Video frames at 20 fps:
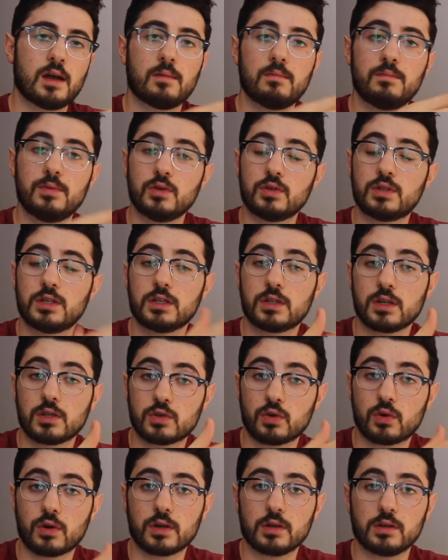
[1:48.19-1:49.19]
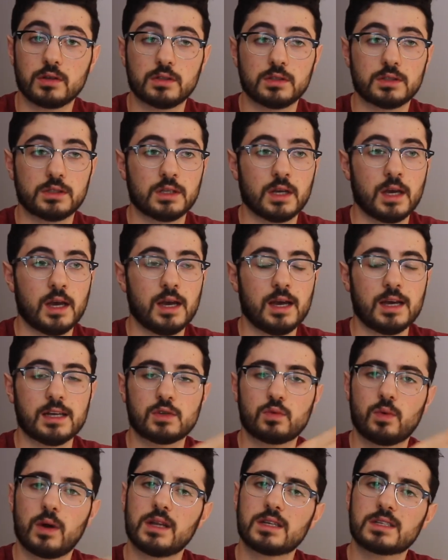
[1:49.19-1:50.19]
beauty tutorials,
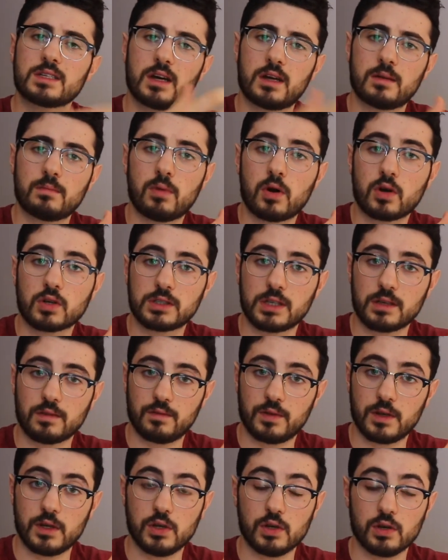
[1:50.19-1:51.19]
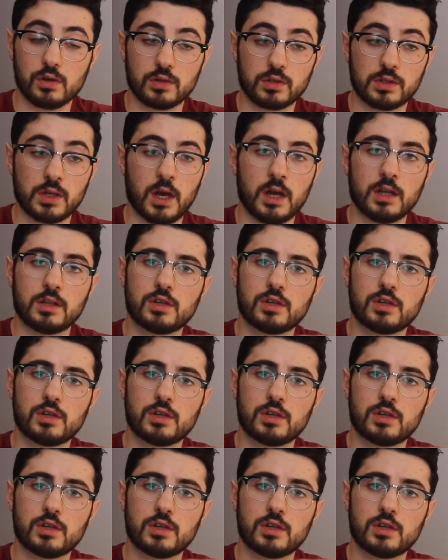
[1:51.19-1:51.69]
as well as unboxing videos